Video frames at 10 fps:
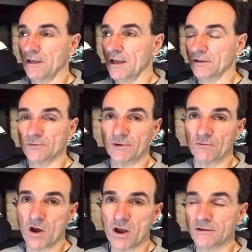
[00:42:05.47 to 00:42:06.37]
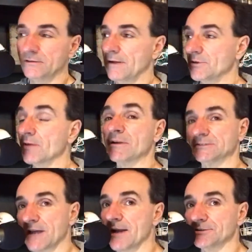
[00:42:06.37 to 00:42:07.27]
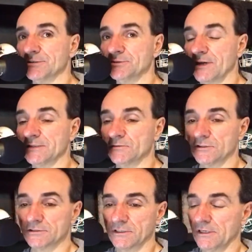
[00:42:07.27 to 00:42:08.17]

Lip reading: I could be wrong. I'm talking about scholarship transfers.